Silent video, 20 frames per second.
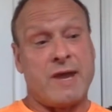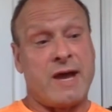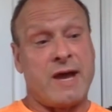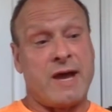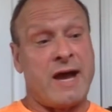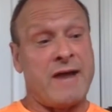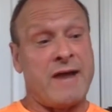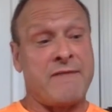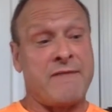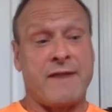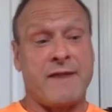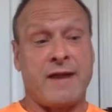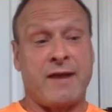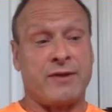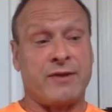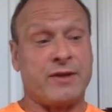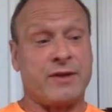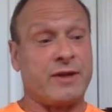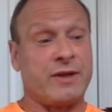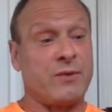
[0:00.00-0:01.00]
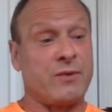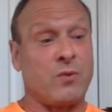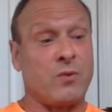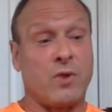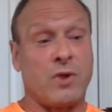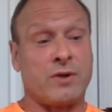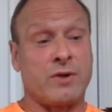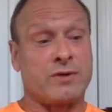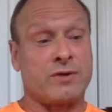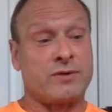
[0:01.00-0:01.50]
I found that it
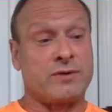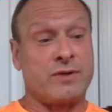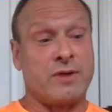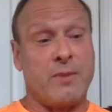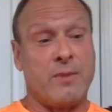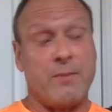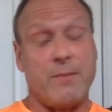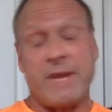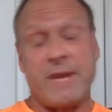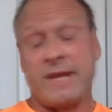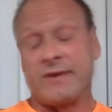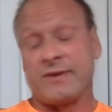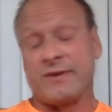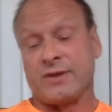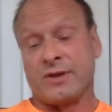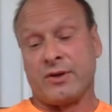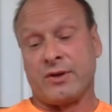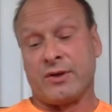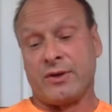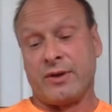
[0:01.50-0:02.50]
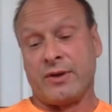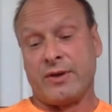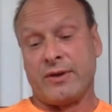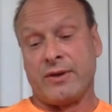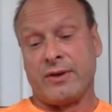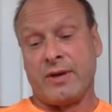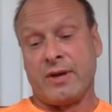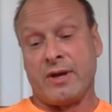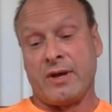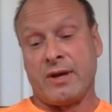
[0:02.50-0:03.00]
worked amazing on
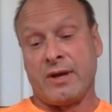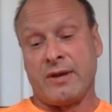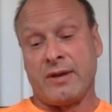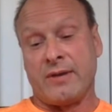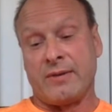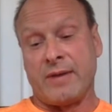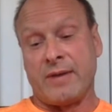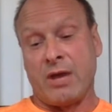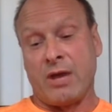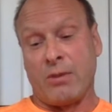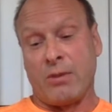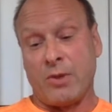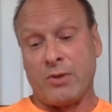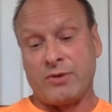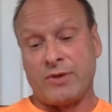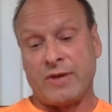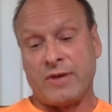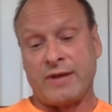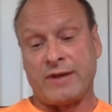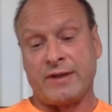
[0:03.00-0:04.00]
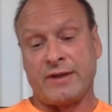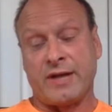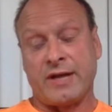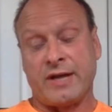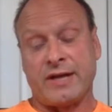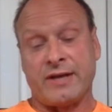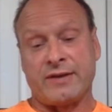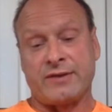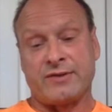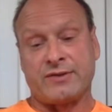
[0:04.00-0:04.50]
elbow
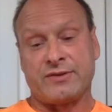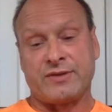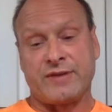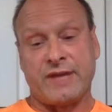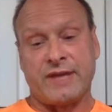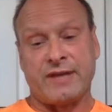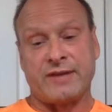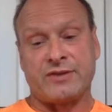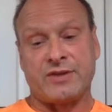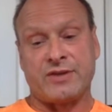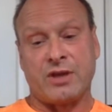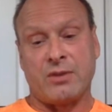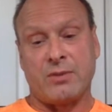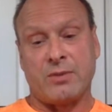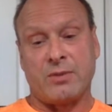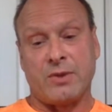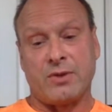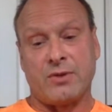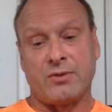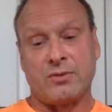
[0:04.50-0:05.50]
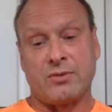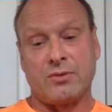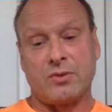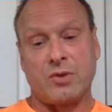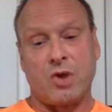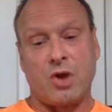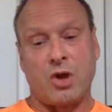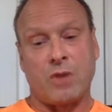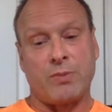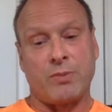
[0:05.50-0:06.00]
tendonitis, tennis elbow,
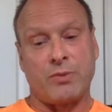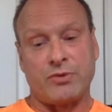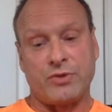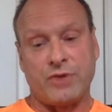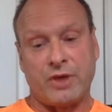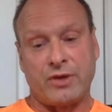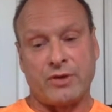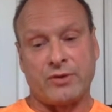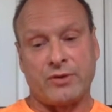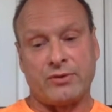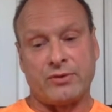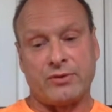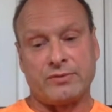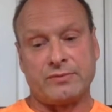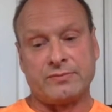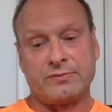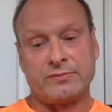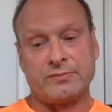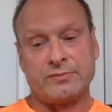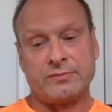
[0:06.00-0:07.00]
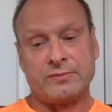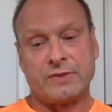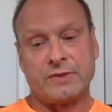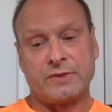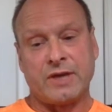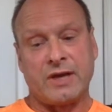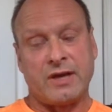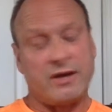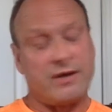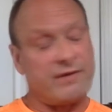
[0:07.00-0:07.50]
carpal
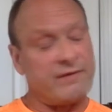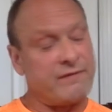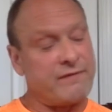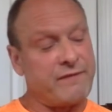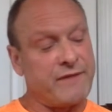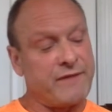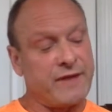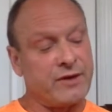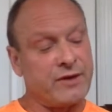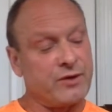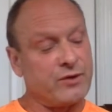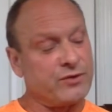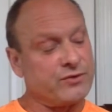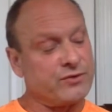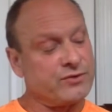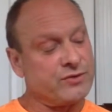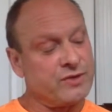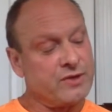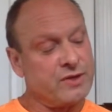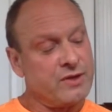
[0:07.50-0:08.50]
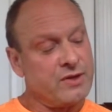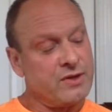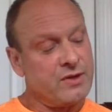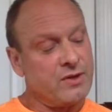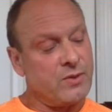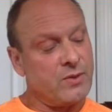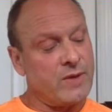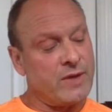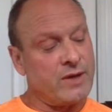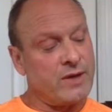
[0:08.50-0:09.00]
tunnel, fingers.
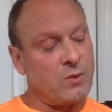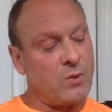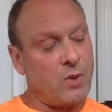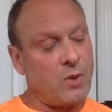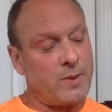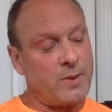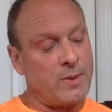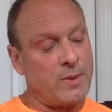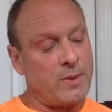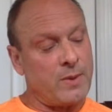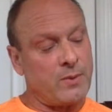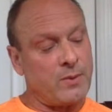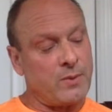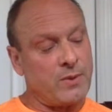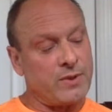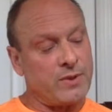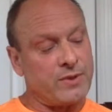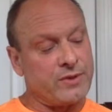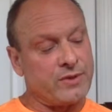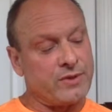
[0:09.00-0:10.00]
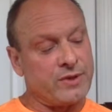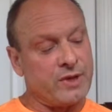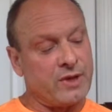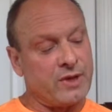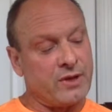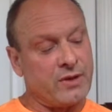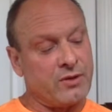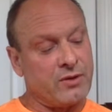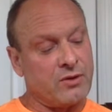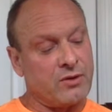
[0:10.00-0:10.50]
We had a woman with
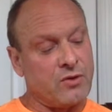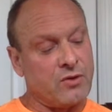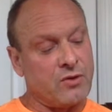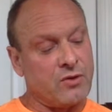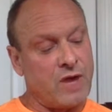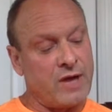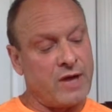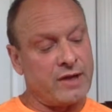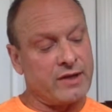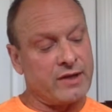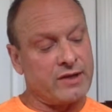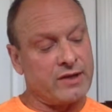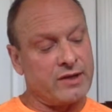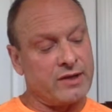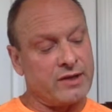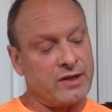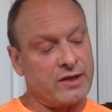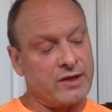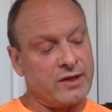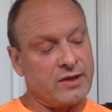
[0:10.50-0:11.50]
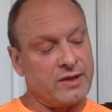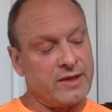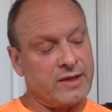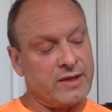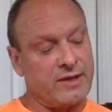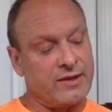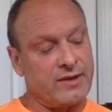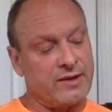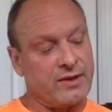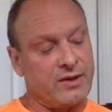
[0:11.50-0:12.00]
chronic
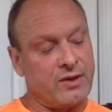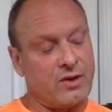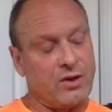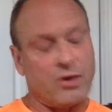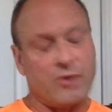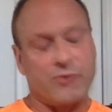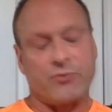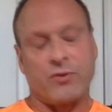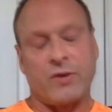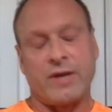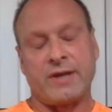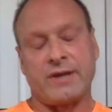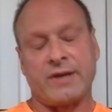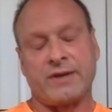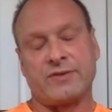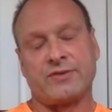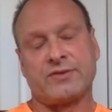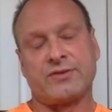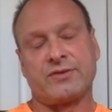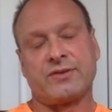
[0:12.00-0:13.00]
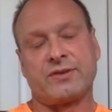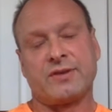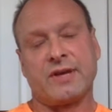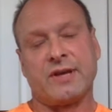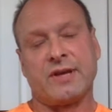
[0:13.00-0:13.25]
and arthritis